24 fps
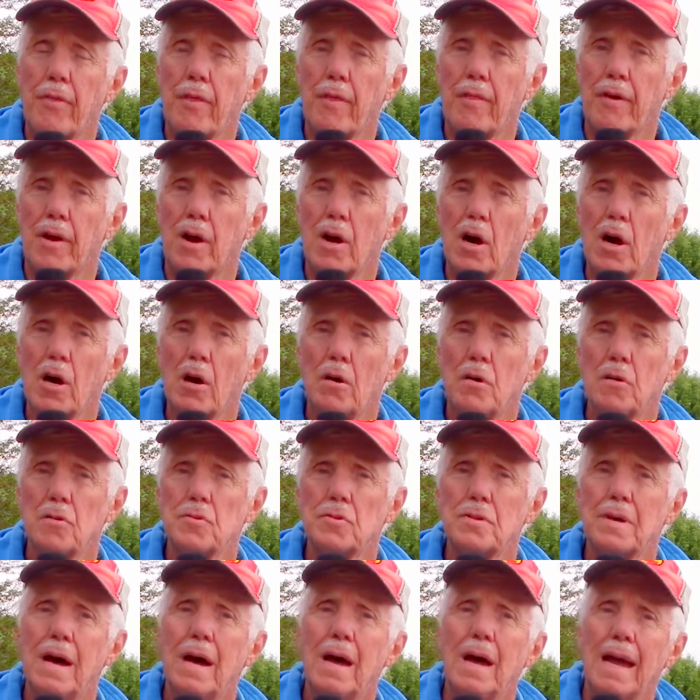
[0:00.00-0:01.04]
of the
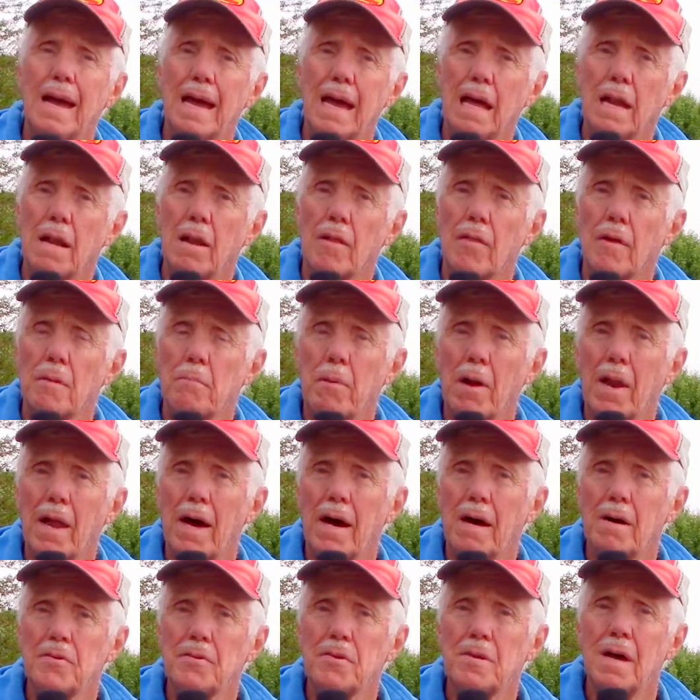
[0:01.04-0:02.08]
coves, in the
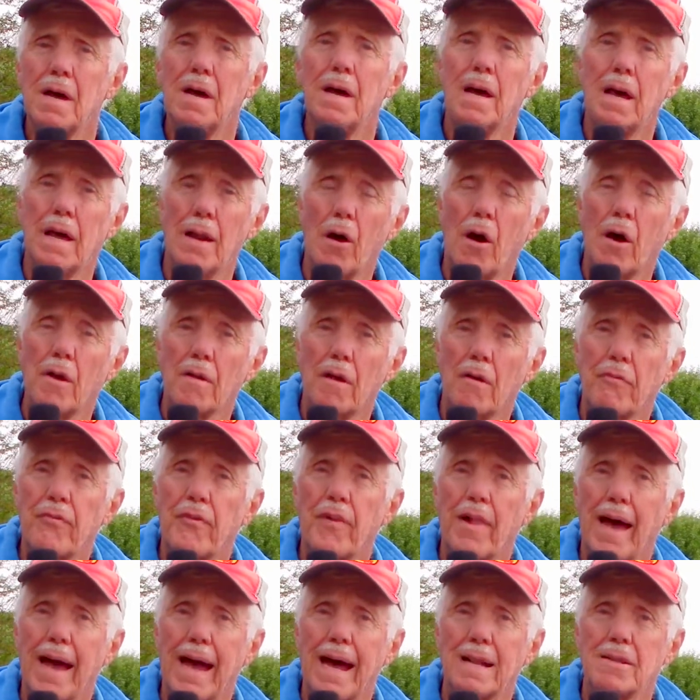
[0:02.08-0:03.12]
bluffs, and on the
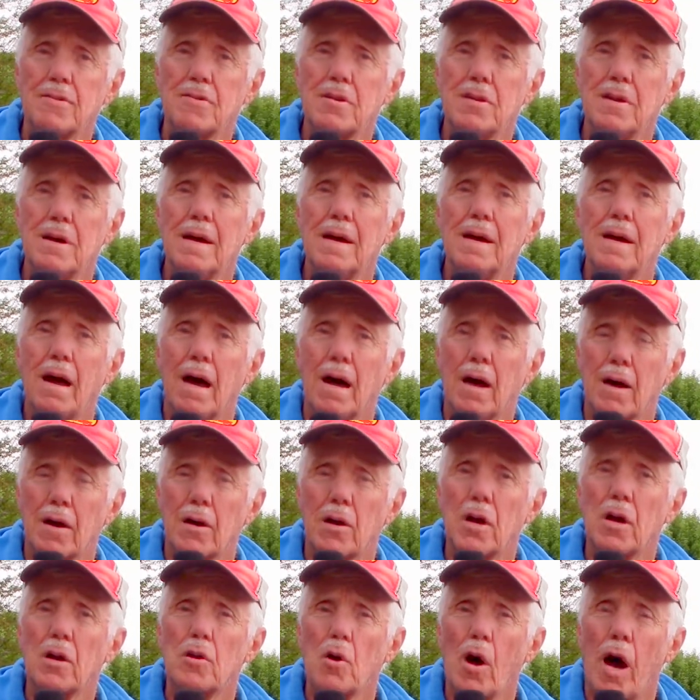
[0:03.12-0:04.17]
flats.
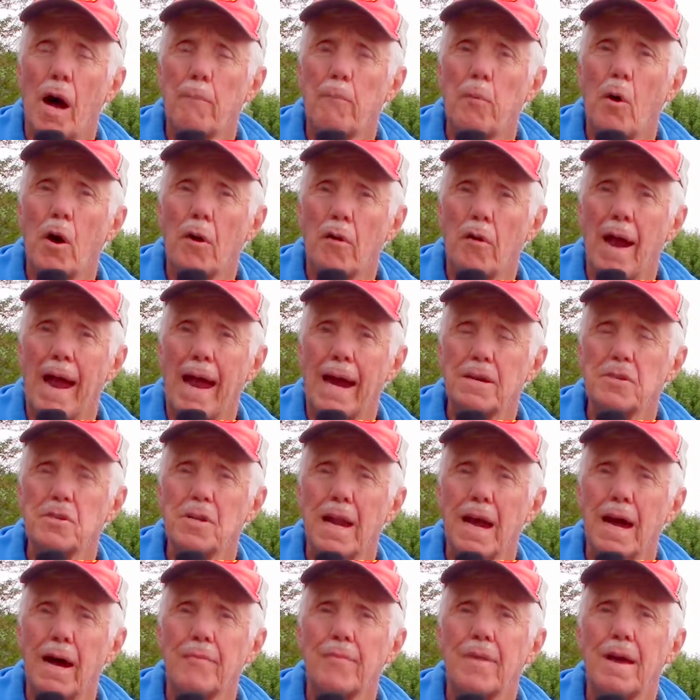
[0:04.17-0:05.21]
Good topwater action
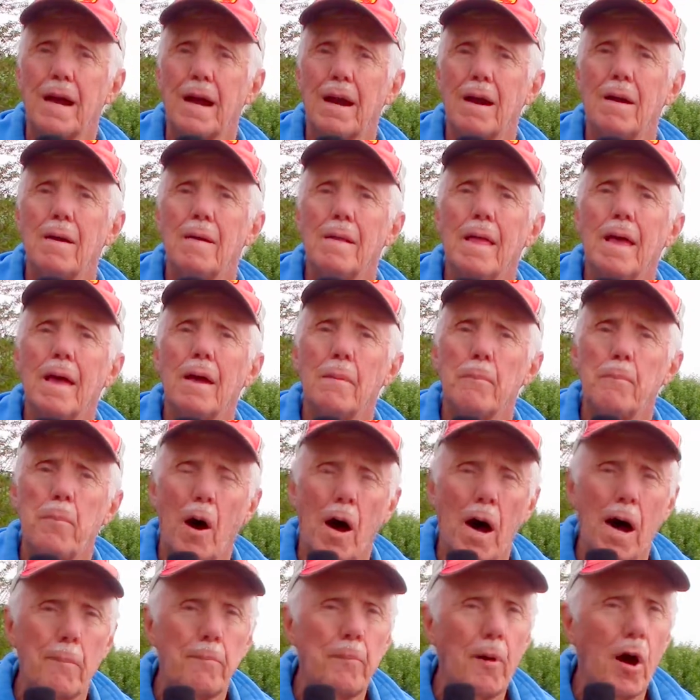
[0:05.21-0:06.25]
out there.
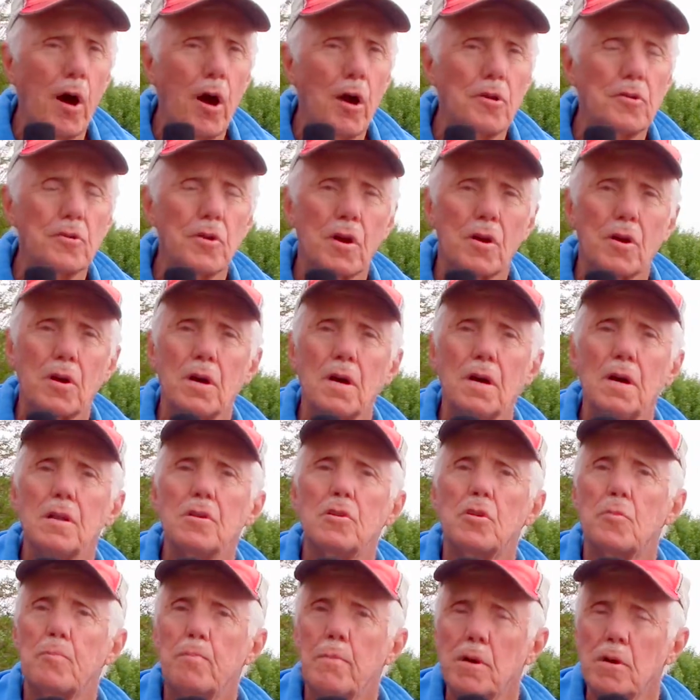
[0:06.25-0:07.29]
Popars are good,
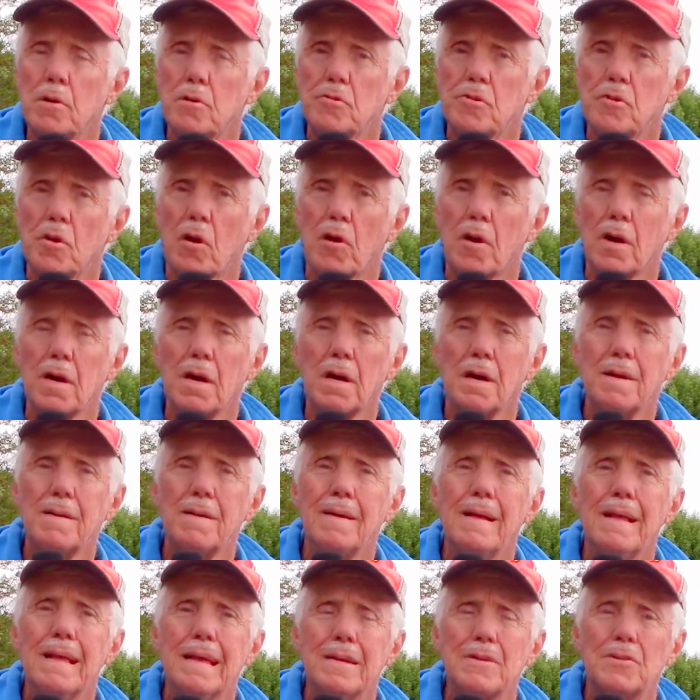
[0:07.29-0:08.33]
spooks are good,
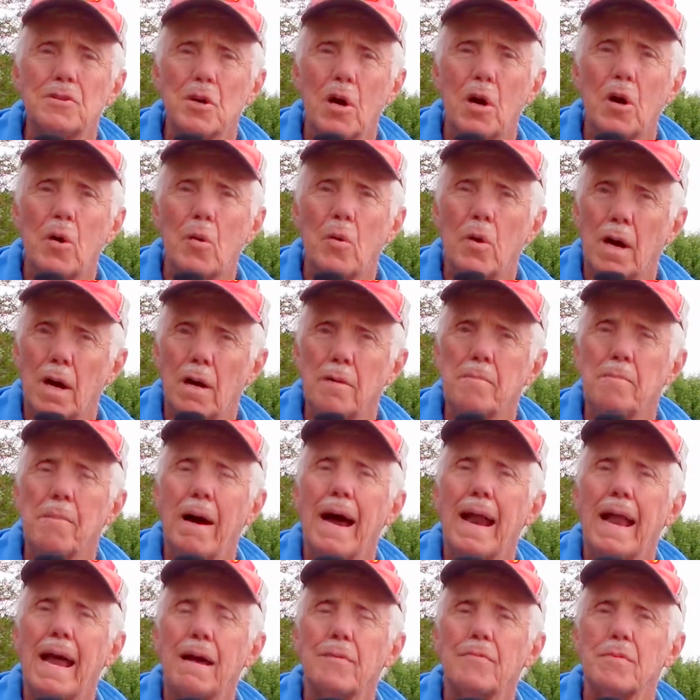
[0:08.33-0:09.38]
so
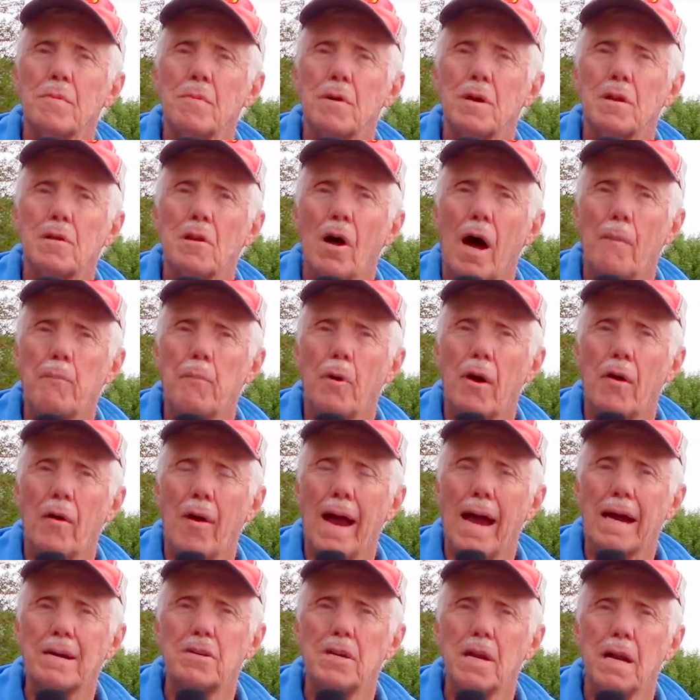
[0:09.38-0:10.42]
might have some good topwater
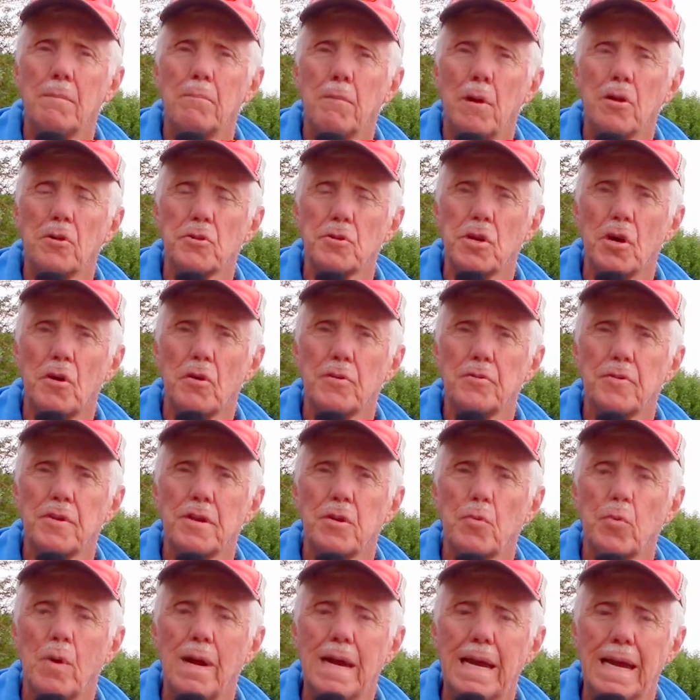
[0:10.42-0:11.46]
action at Bull Shoals
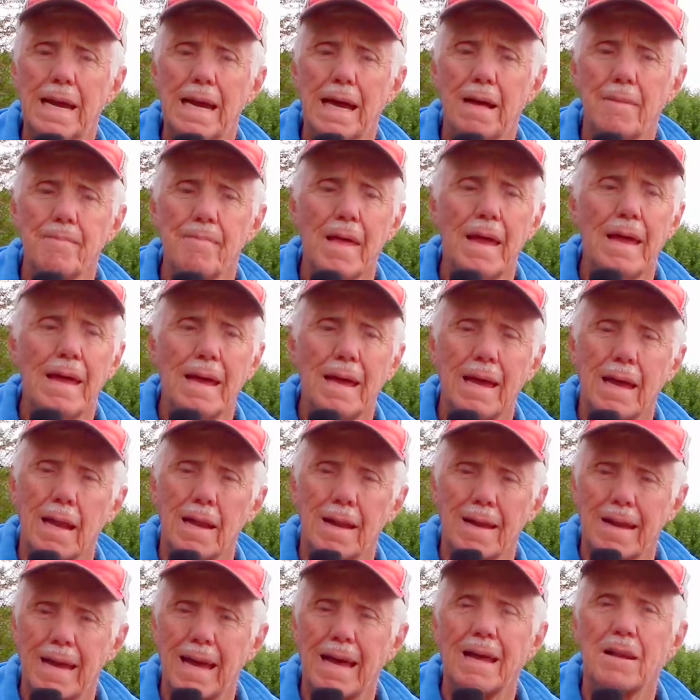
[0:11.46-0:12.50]
this weekend. And
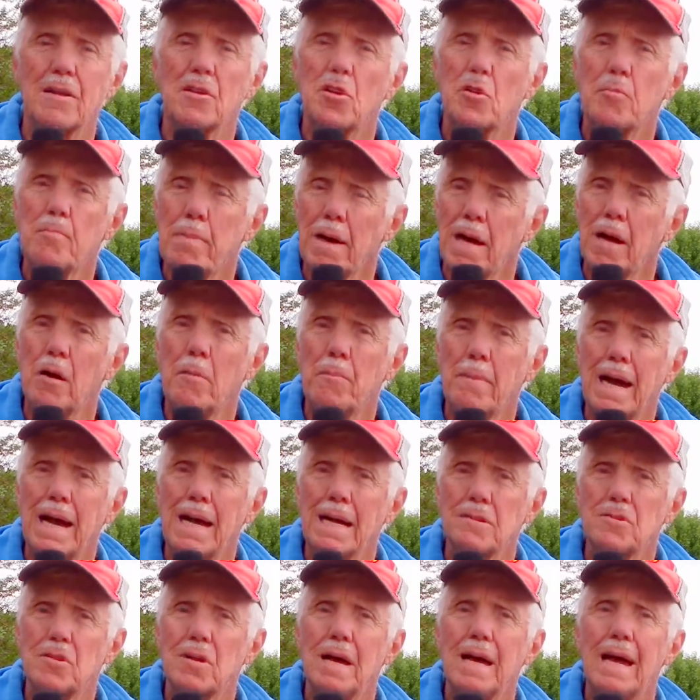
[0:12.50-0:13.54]
again, spinnerbaits